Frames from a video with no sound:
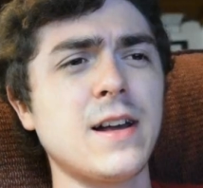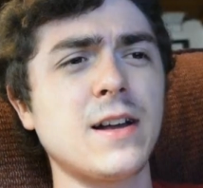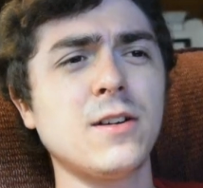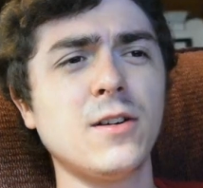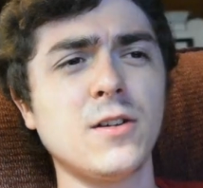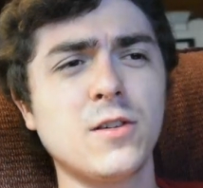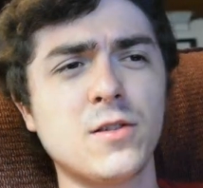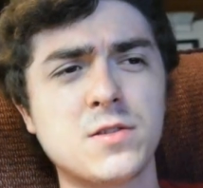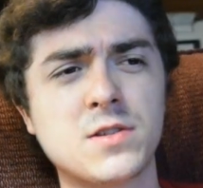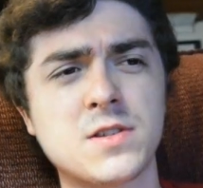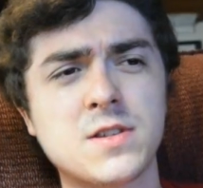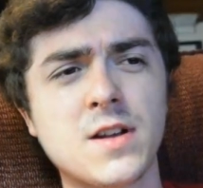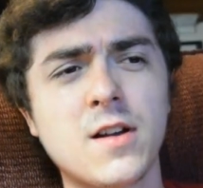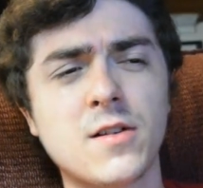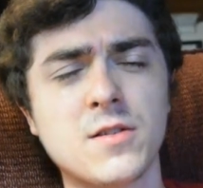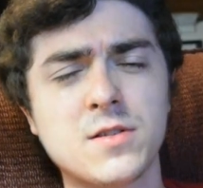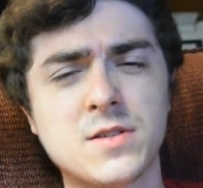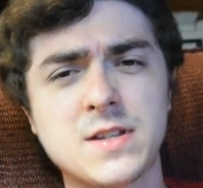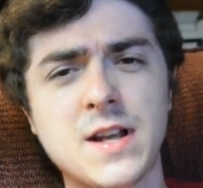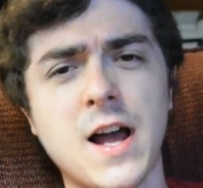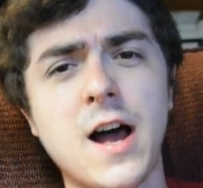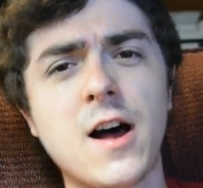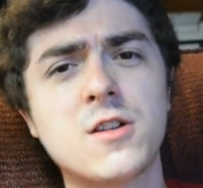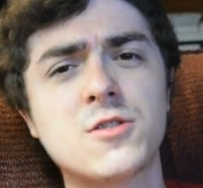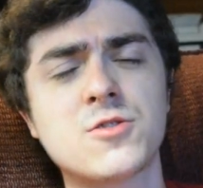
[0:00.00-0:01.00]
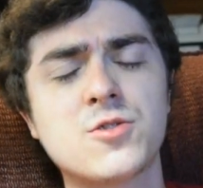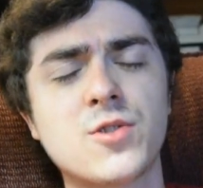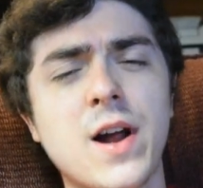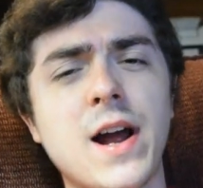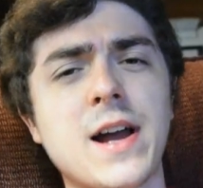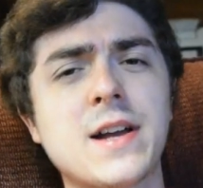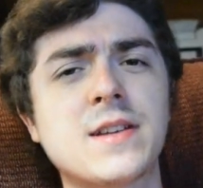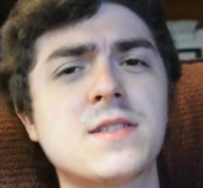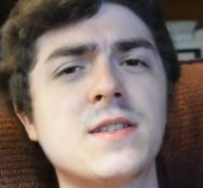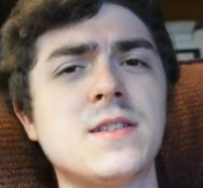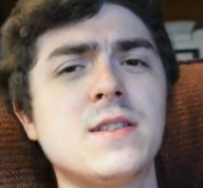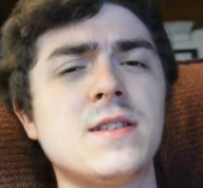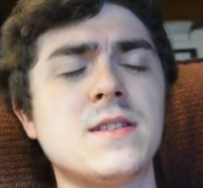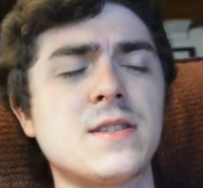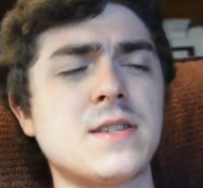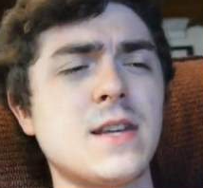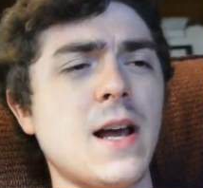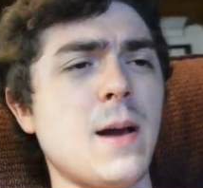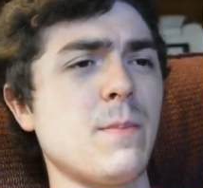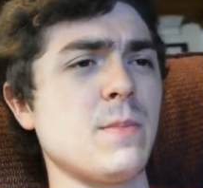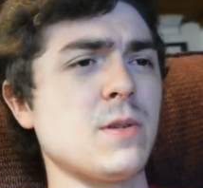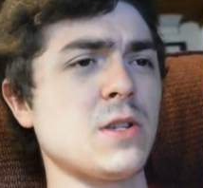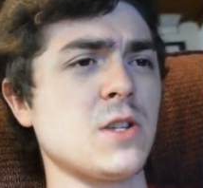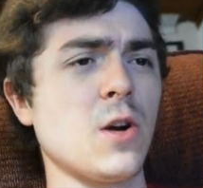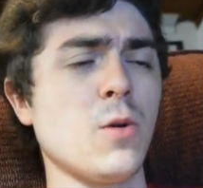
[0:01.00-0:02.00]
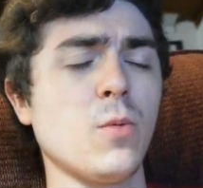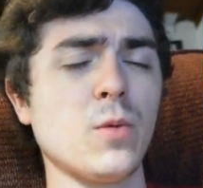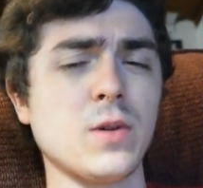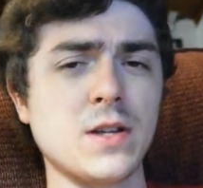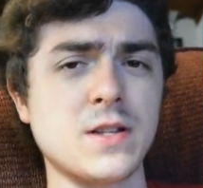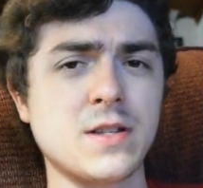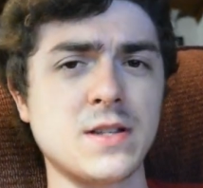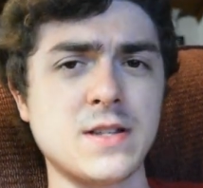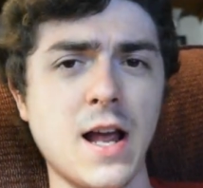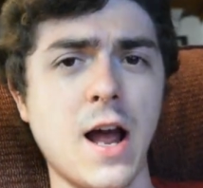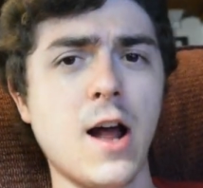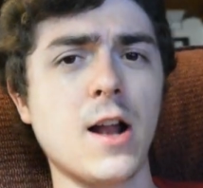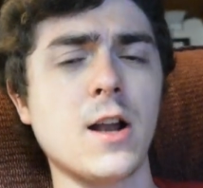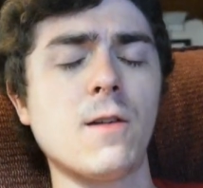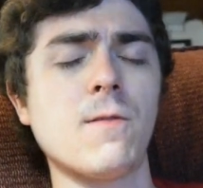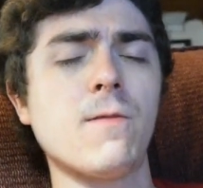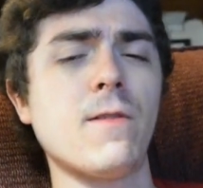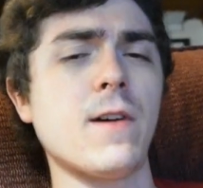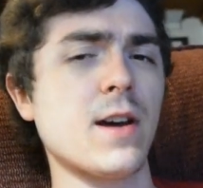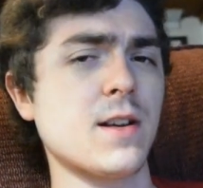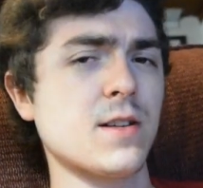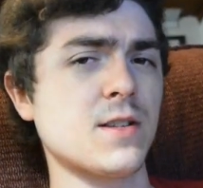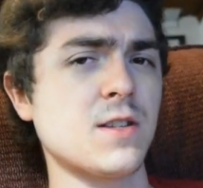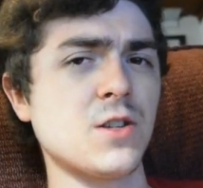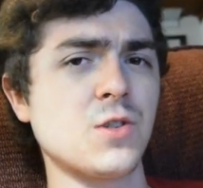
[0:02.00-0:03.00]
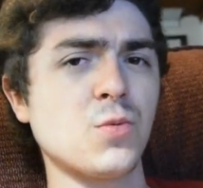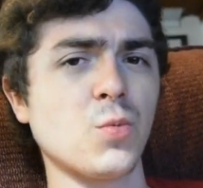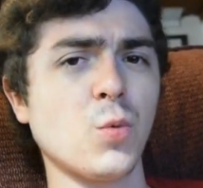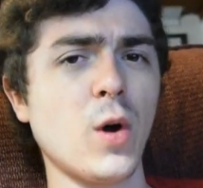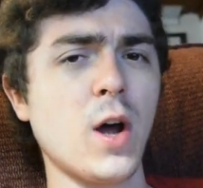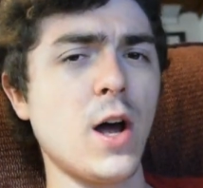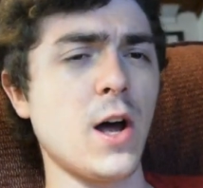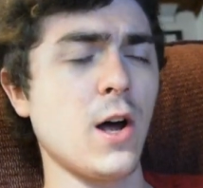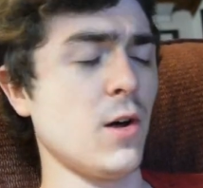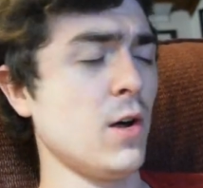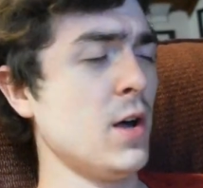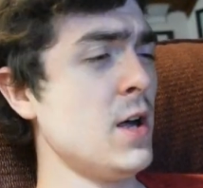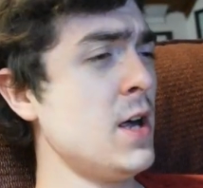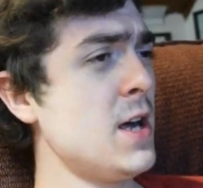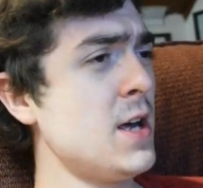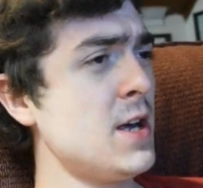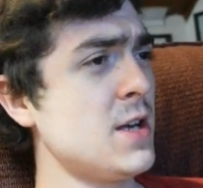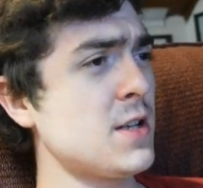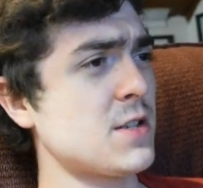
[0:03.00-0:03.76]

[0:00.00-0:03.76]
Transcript: like little subtle soundtracks in this episode with the sound effects as well.